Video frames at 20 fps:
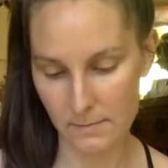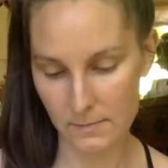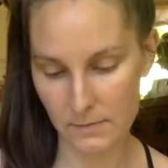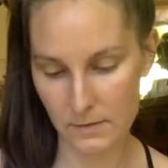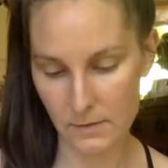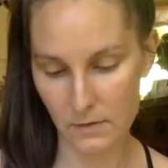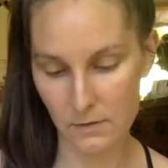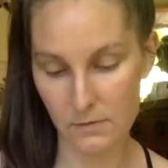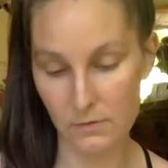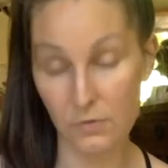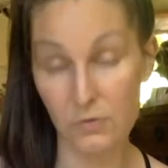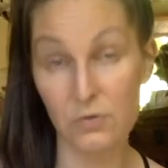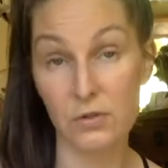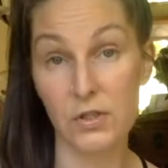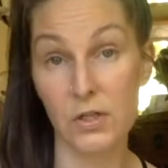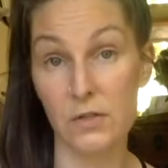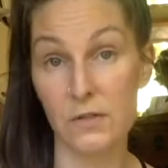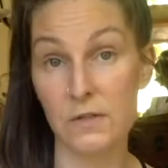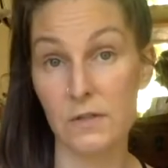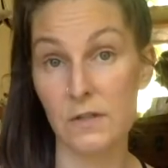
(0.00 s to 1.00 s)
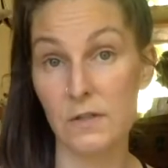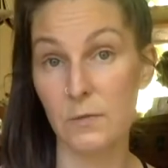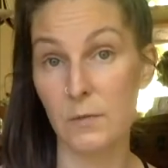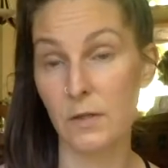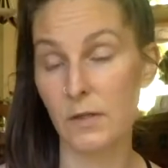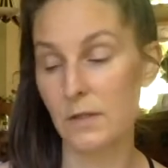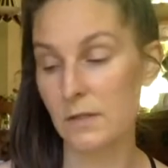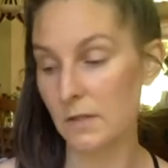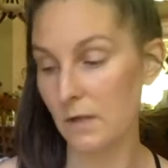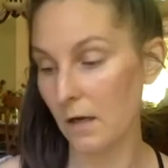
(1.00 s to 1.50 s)
It's called Kjerste
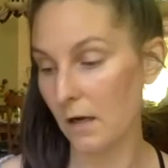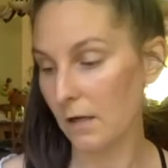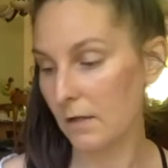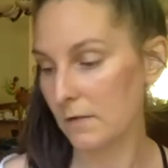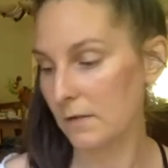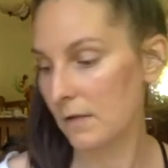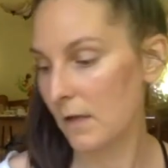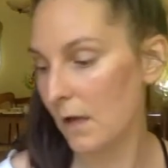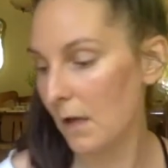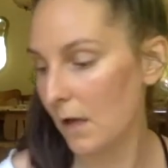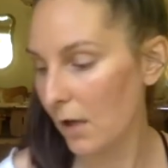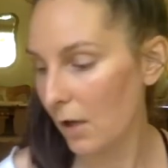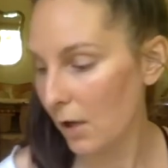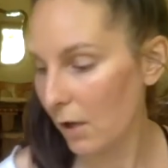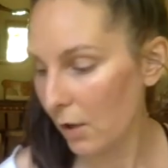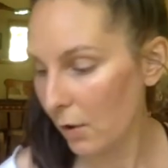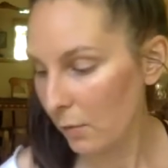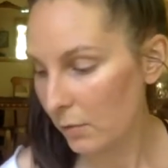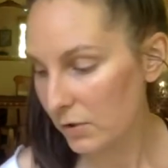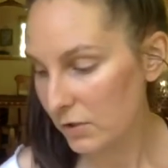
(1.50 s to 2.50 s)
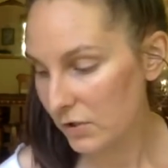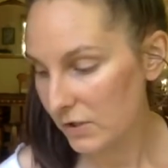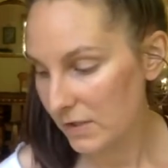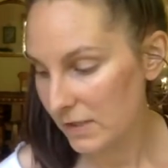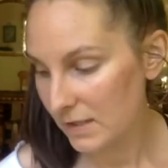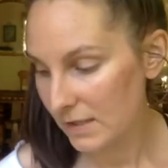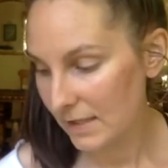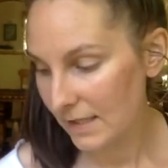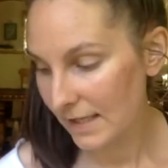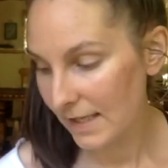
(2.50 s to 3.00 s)
Swanky Socks, which
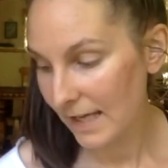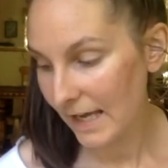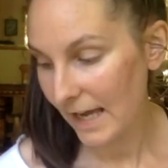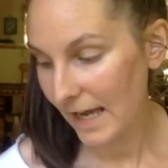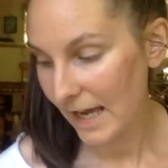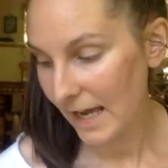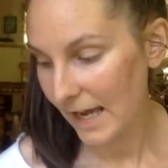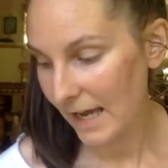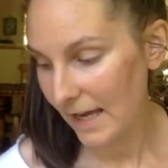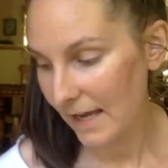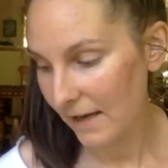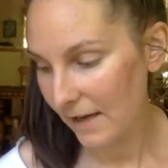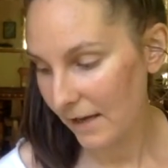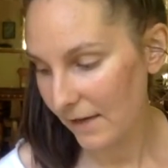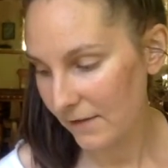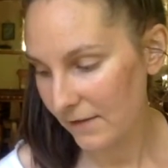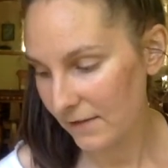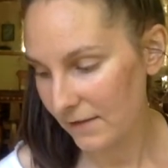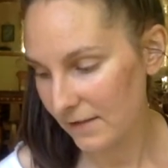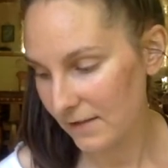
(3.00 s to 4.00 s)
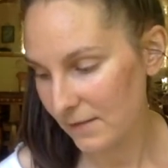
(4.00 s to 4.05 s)
is I'll have to